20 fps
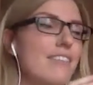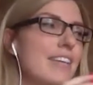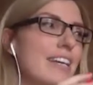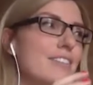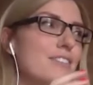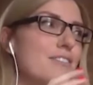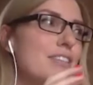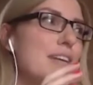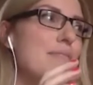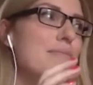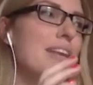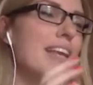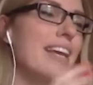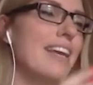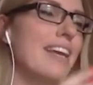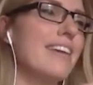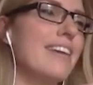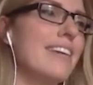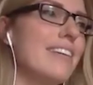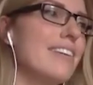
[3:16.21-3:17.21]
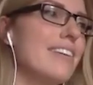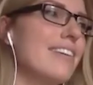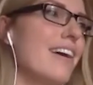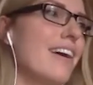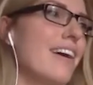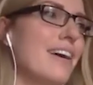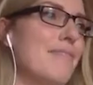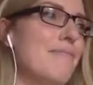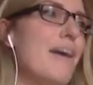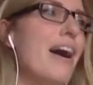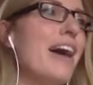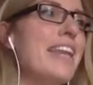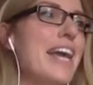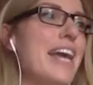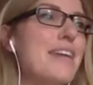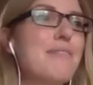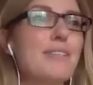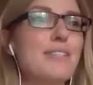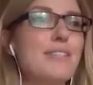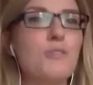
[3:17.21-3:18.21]
extremely um,
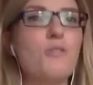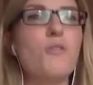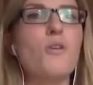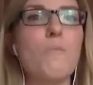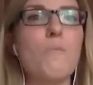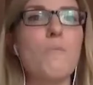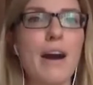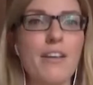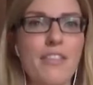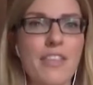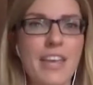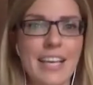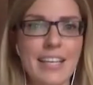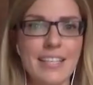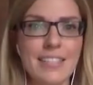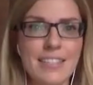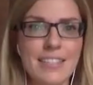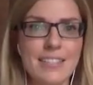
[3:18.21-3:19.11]
unable to talk about things